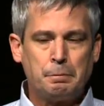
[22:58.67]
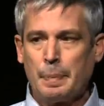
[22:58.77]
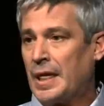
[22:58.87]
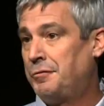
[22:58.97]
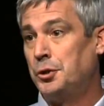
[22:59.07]

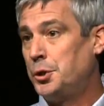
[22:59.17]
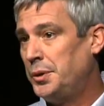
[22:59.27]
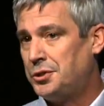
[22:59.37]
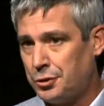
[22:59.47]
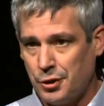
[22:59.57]
If you're doing
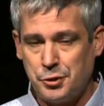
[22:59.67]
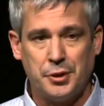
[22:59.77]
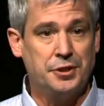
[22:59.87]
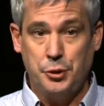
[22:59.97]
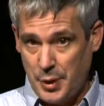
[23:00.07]
surgery,
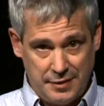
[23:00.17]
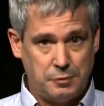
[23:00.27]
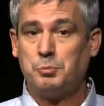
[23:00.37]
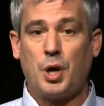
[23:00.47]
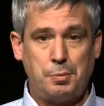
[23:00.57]
do you have a
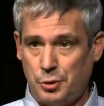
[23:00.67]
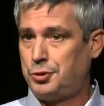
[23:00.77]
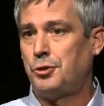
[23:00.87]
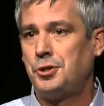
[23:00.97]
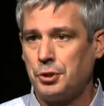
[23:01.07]
proper
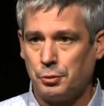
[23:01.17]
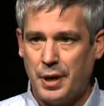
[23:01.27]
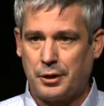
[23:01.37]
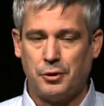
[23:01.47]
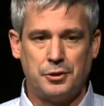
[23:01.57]
surgical
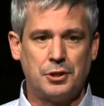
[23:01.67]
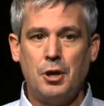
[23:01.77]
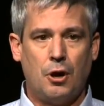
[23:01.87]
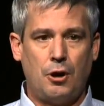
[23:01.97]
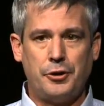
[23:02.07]
records?
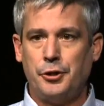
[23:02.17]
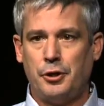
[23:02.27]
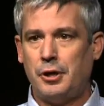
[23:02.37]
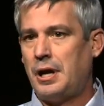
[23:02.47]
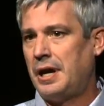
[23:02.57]
Are your